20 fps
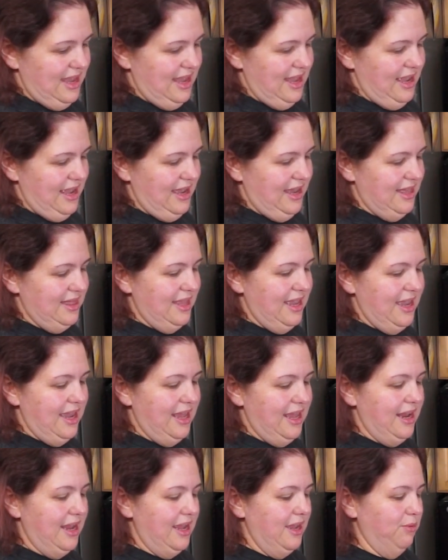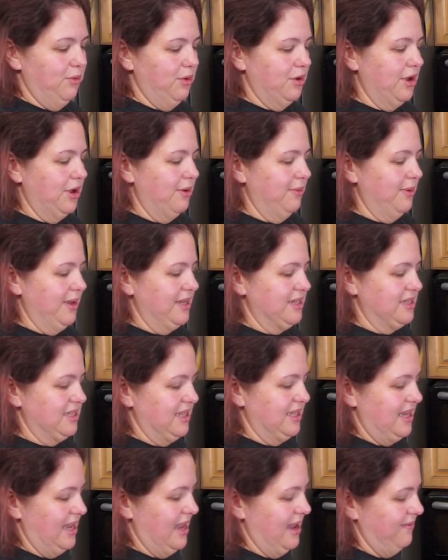And then it will go into
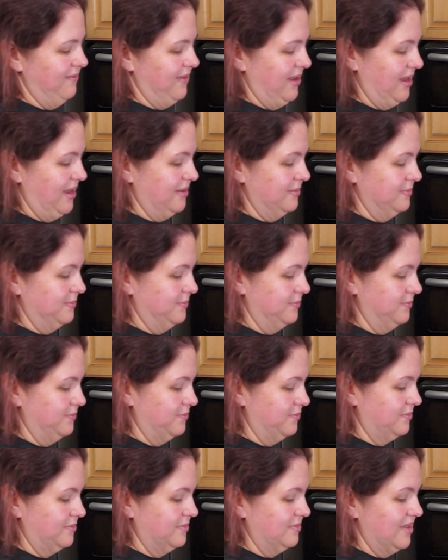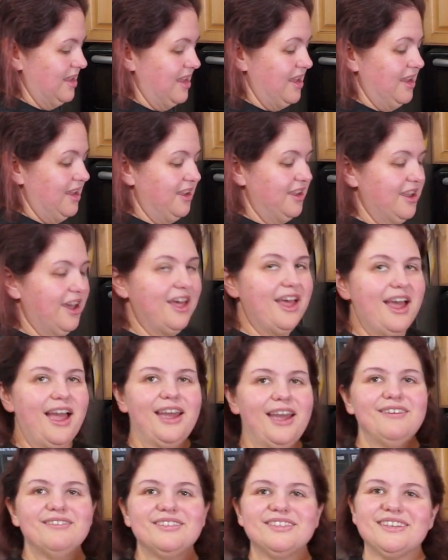the oven. Y'all,
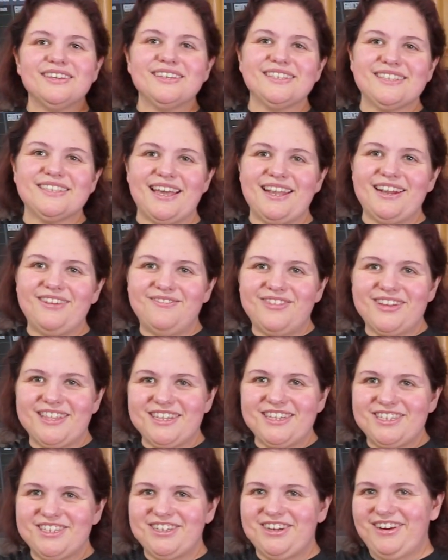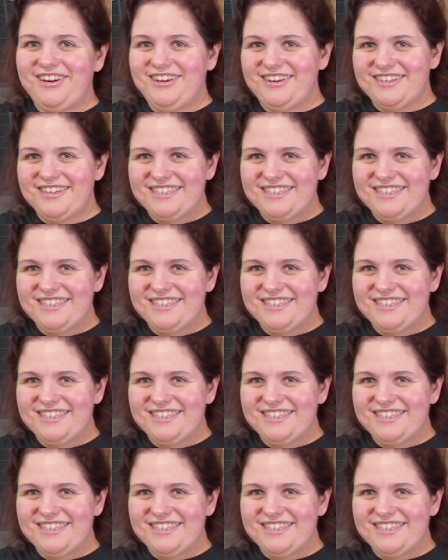I am so excited for this shirt.